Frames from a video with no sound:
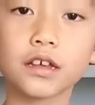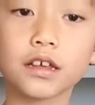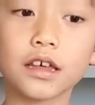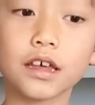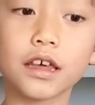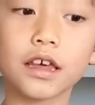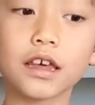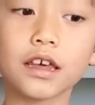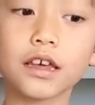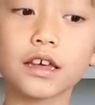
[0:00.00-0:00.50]

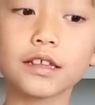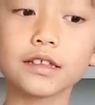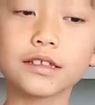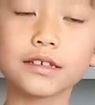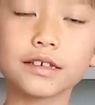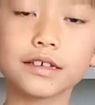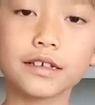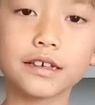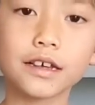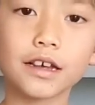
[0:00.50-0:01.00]

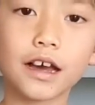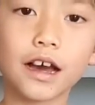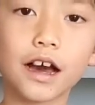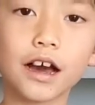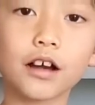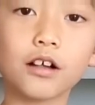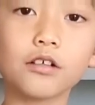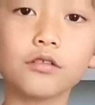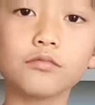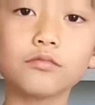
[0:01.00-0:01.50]
And
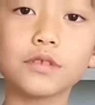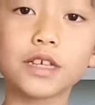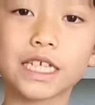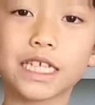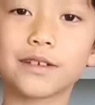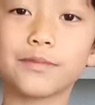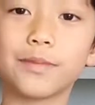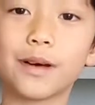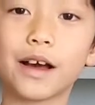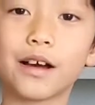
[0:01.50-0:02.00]
I'll
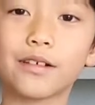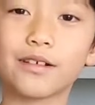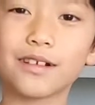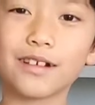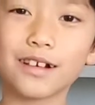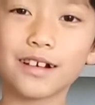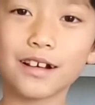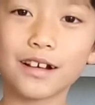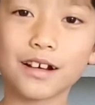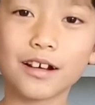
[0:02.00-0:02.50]
miss about
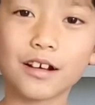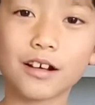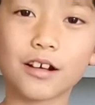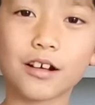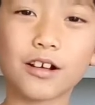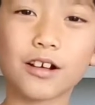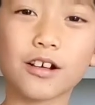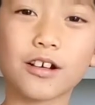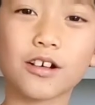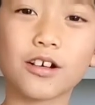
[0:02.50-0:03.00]

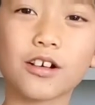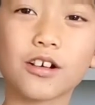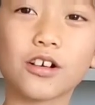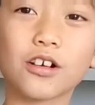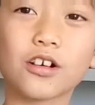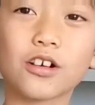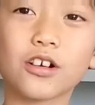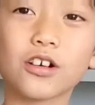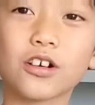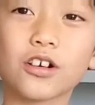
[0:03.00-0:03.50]

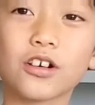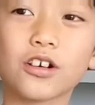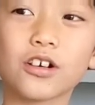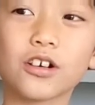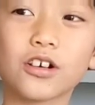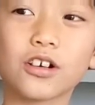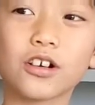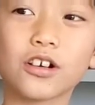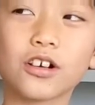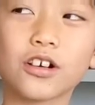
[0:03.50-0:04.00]

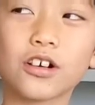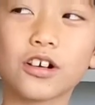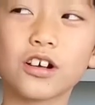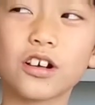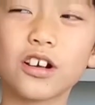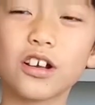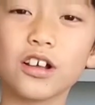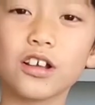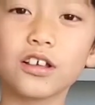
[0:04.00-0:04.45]
her